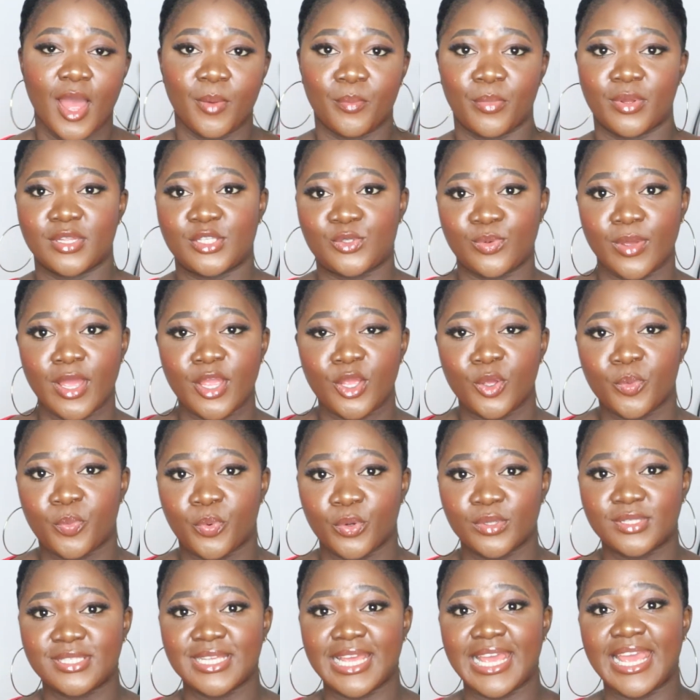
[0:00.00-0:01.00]
But when you
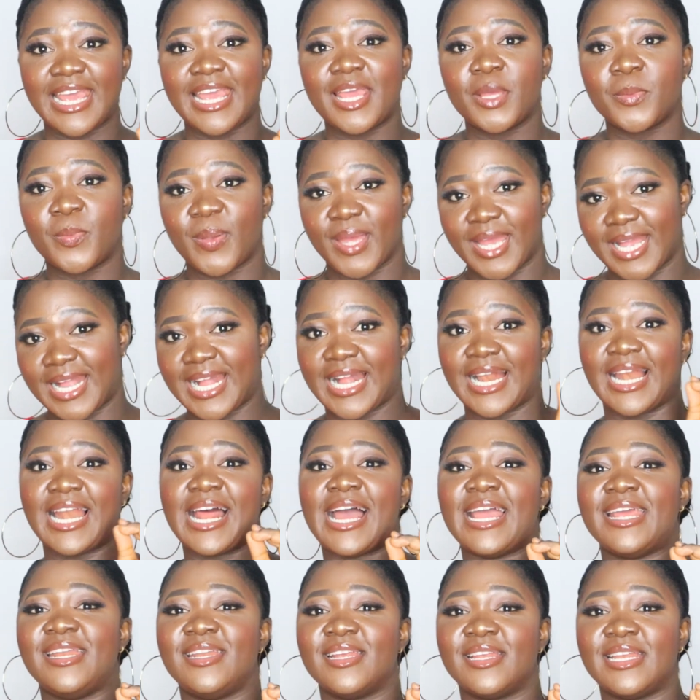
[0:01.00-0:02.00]
put eBay
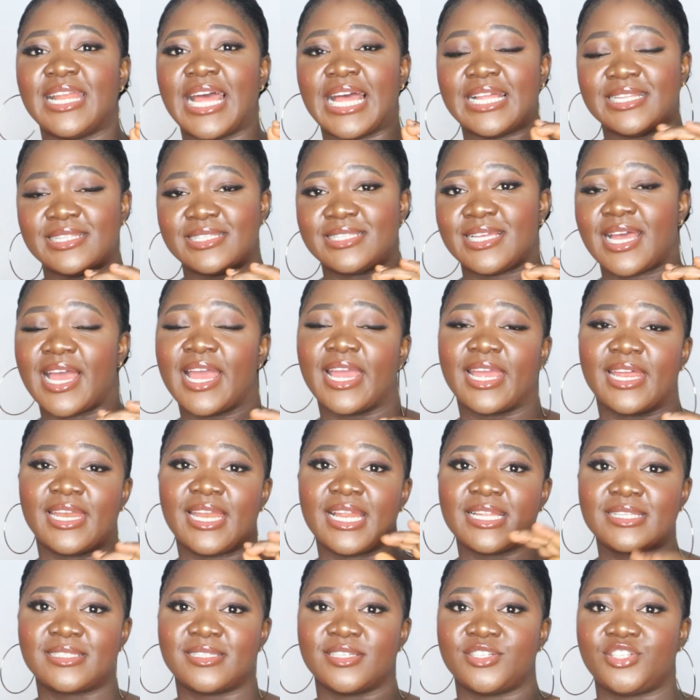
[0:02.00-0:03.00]
Kleinanzeigen,
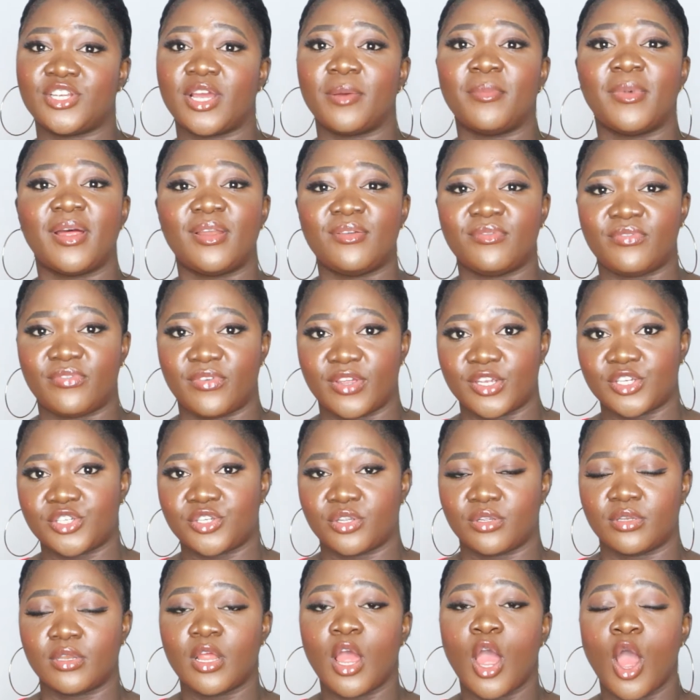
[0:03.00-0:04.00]
that's the German
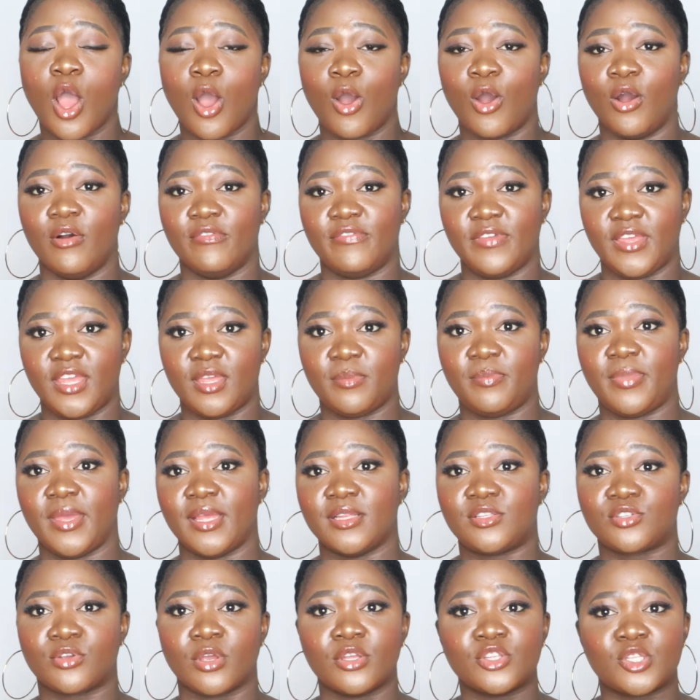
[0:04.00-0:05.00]
version of eBay.
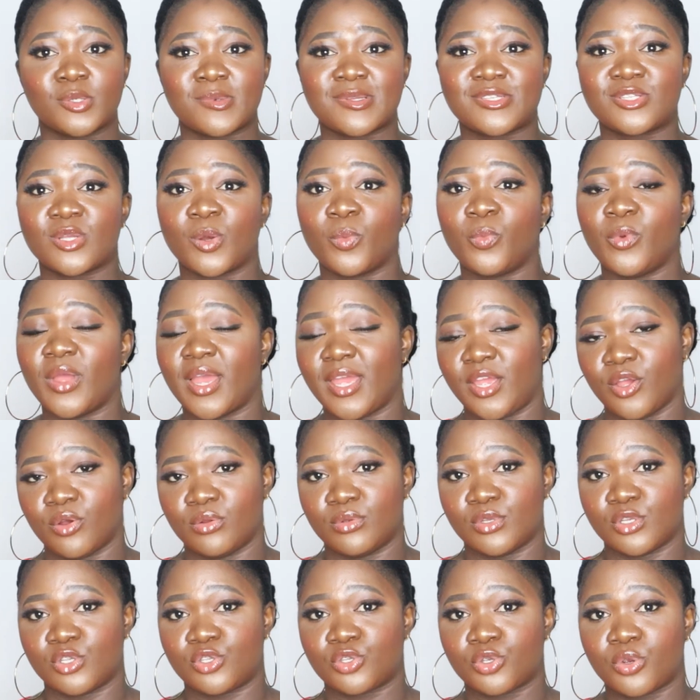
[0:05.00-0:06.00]
It's going to be somewhere here
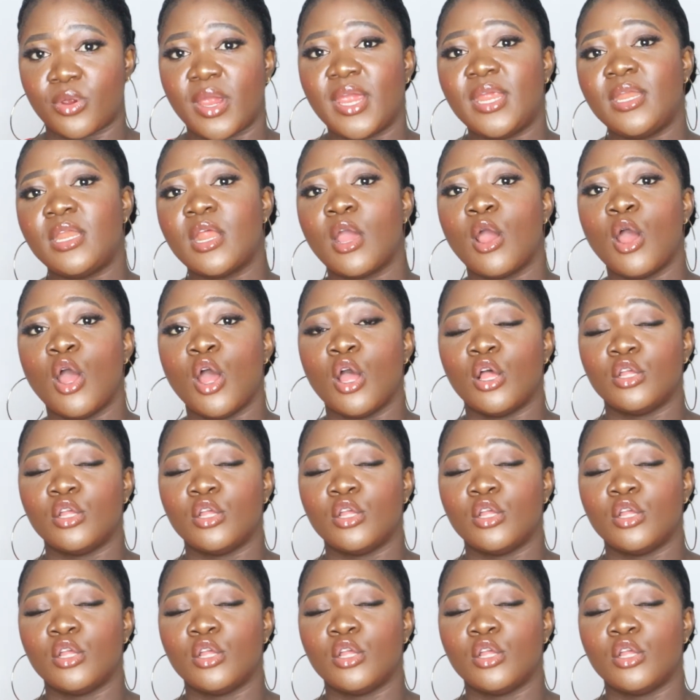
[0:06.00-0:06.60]
on the screen.